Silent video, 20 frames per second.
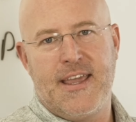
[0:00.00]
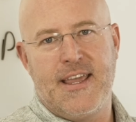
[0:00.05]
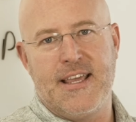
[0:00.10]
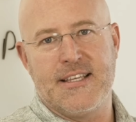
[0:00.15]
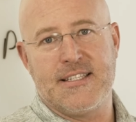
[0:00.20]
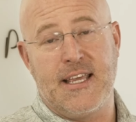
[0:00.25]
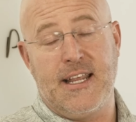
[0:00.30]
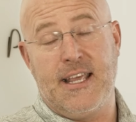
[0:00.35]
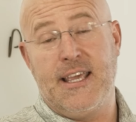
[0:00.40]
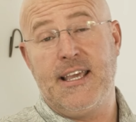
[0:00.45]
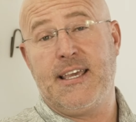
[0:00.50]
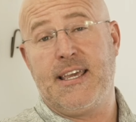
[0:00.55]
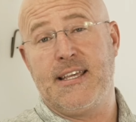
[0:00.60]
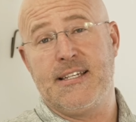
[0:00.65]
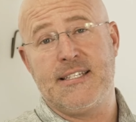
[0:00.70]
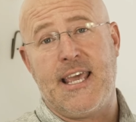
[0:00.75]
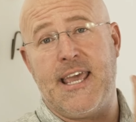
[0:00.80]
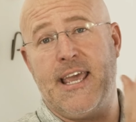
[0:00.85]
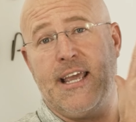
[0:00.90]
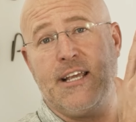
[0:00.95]
is that it
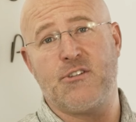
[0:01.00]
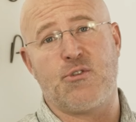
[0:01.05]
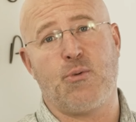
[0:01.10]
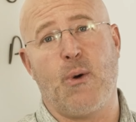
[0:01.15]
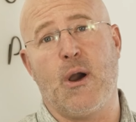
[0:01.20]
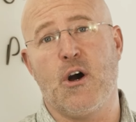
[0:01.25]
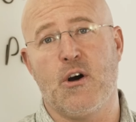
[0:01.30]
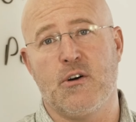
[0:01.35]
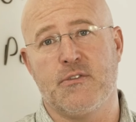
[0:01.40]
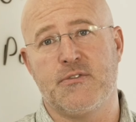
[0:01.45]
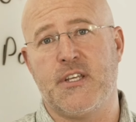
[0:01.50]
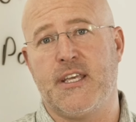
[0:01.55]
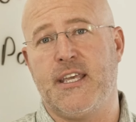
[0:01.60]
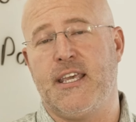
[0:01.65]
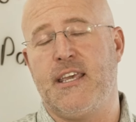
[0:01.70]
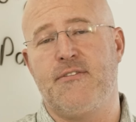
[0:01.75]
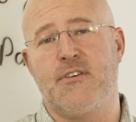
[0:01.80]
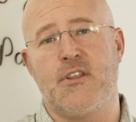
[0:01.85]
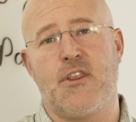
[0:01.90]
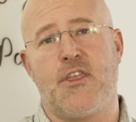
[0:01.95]
can take 12 to
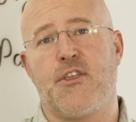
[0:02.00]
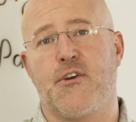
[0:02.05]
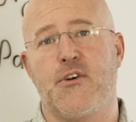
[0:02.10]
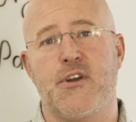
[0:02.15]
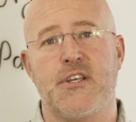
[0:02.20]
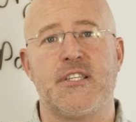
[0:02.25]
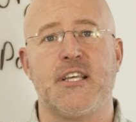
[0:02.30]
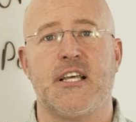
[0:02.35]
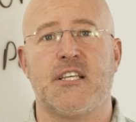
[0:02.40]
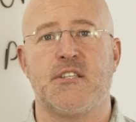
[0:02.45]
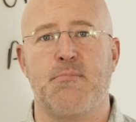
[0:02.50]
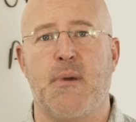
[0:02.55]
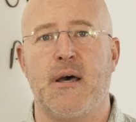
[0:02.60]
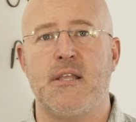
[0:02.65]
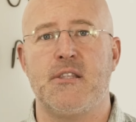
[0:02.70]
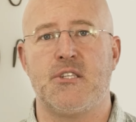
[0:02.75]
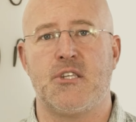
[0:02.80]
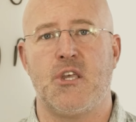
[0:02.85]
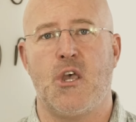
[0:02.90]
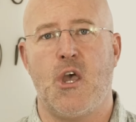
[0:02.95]
even 36
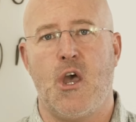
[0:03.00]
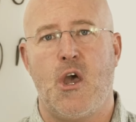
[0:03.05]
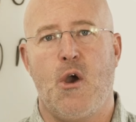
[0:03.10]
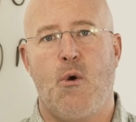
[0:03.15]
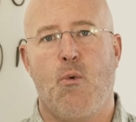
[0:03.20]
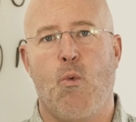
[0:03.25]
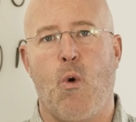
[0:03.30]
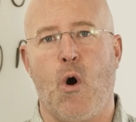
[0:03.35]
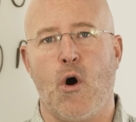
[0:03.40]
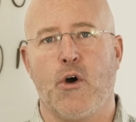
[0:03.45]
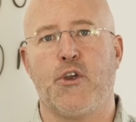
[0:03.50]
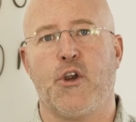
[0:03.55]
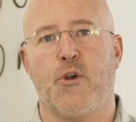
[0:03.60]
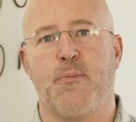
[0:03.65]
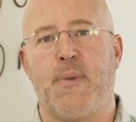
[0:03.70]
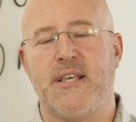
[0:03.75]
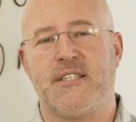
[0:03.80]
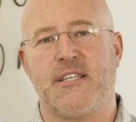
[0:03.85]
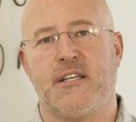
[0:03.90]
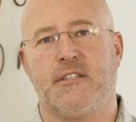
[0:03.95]
months while you're
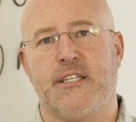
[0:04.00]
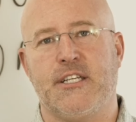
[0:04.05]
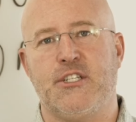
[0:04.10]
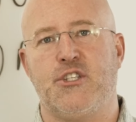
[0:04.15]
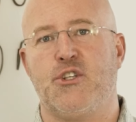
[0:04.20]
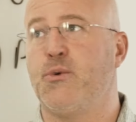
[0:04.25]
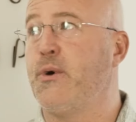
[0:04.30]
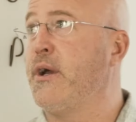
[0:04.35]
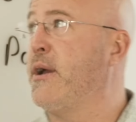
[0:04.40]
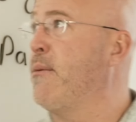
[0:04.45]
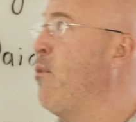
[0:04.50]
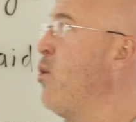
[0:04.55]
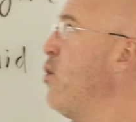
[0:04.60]
basically doing